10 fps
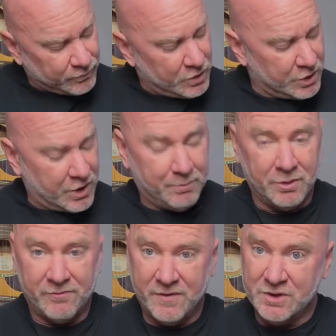A couple
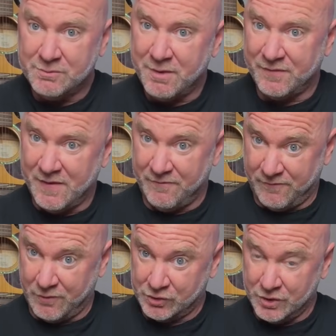of things about that
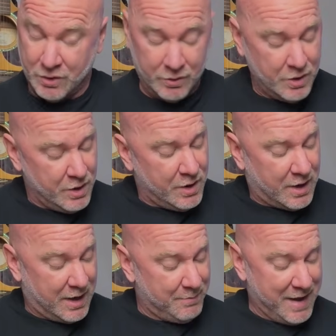first note.
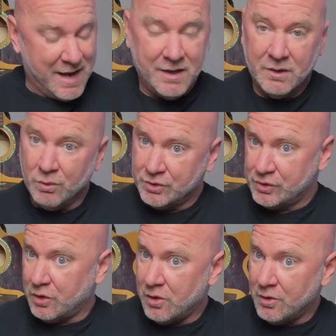I'm adding what's
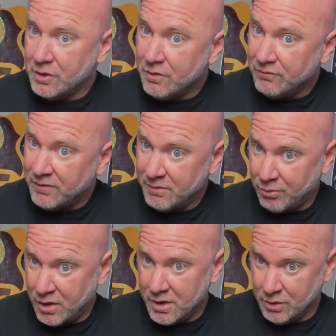called
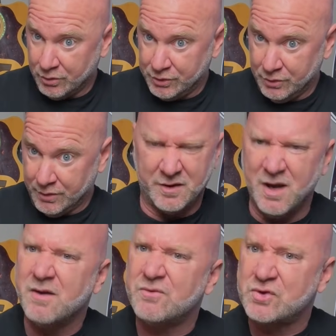vibrato to it,
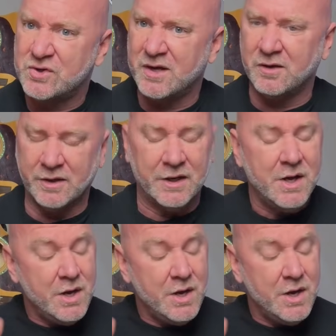kind of subtly.